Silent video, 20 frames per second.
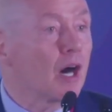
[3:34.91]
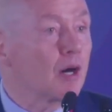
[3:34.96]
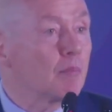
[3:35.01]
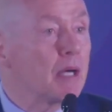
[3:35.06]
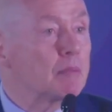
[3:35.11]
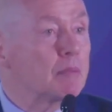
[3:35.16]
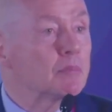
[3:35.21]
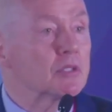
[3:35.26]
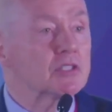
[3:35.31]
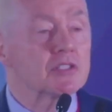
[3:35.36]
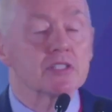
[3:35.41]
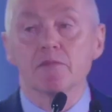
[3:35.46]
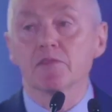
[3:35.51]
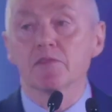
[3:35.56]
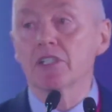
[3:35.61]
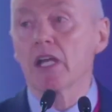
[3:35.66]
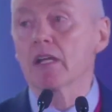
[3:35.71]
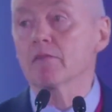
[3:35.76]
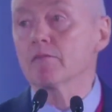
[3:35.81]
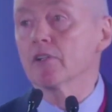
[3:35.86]
our members, have
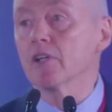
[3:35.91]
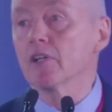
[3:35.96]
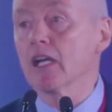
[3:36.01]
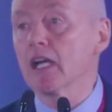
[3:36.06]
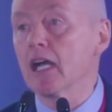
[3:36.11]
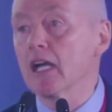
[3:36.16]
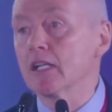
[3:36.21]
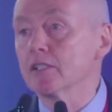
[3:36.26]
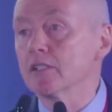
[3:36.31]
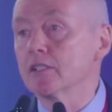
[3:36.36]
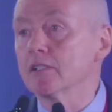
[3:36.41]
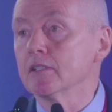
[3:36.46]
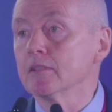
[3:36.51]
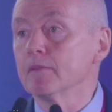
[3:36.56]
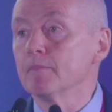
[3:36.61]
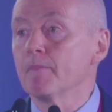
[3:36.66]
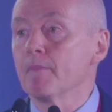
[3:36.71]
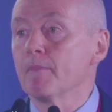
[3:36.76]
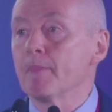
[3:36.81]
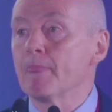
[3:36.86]
set for IATA.
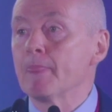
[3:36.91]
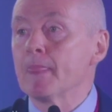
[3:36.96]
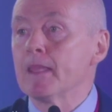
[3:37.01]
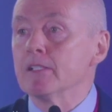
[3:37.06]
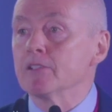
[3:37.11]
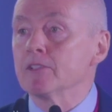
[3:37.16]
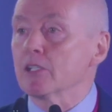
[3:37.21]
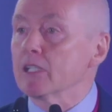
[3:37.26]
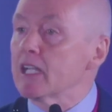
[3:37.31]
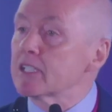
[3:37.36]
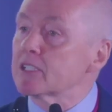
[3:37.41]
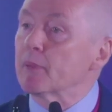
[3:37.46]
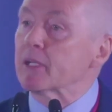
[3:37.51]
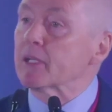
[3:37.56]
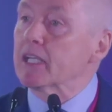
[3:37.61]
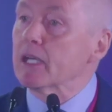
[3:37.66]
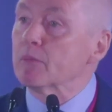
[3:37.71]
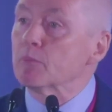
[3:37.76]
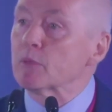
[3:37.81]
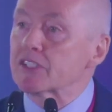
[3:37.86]
So let's
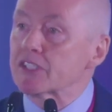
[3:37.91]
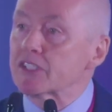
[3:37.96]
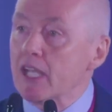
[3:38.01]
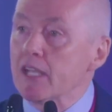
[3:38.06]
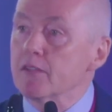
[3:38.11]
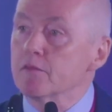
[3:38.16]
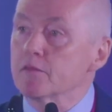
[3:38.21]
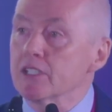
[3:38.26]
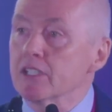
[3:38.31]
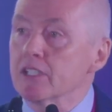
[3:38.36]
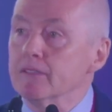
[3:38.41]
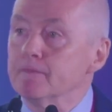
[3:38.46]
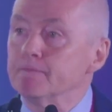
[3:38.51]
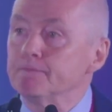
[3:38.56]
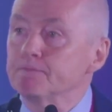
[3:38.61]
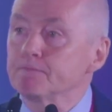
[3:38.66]
begin with safety.